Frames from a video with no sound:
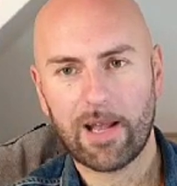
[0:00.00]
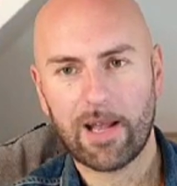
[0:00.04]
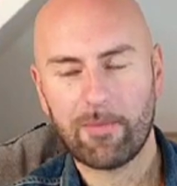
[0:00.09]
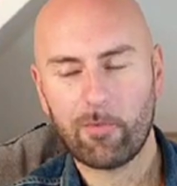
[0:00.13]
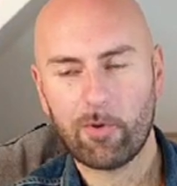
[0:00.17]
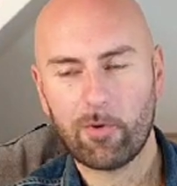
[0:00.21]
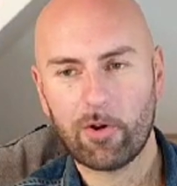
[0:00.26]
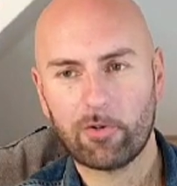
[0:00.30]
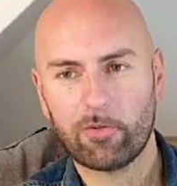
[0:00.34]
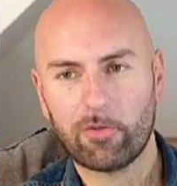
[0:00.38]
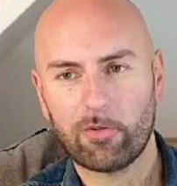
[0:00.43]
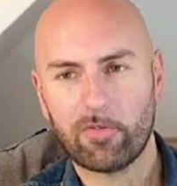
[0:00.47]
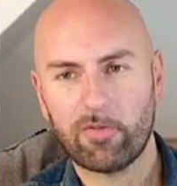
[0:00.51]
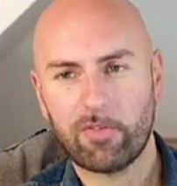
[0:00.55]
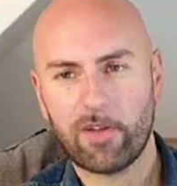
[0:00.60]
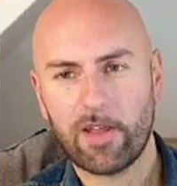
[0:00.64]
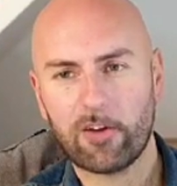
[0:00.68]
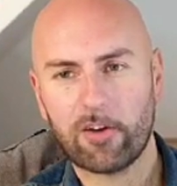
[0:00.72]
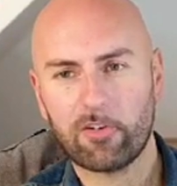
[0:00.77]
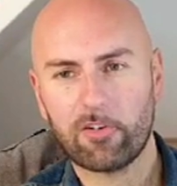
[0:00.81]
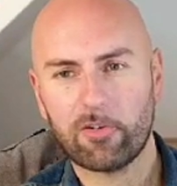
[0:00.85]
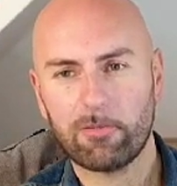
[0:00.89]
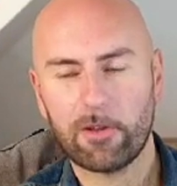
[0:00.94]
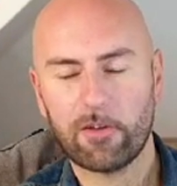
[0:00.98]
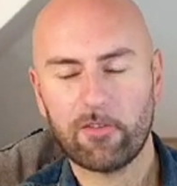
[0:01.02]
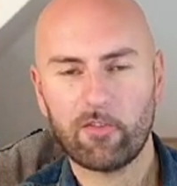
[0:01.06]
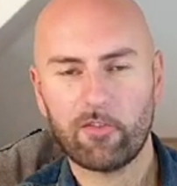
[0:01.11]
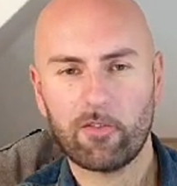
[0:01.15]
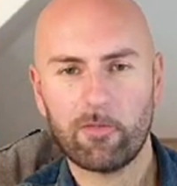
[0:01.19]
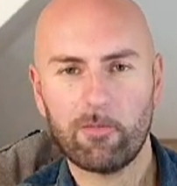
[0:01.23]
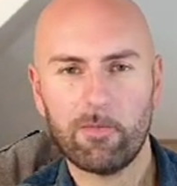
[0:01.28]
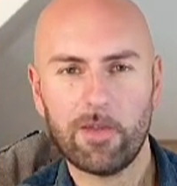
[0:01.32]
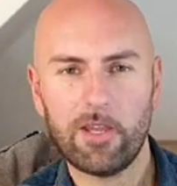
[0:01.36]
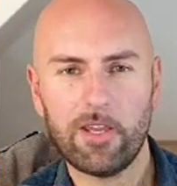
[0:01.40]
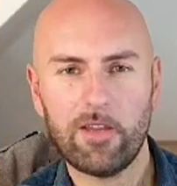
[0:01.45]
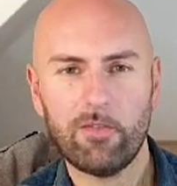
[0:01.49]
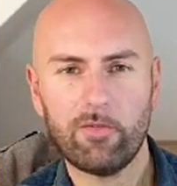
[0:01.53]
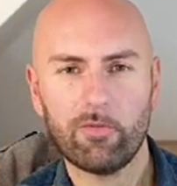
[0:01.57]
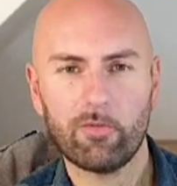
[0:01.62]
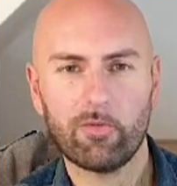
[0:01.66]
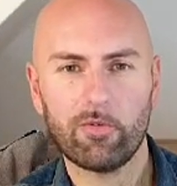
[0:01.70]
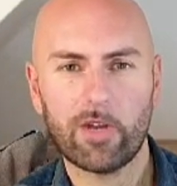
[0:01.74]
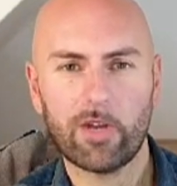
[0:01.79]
Amouage Reflection, but for me,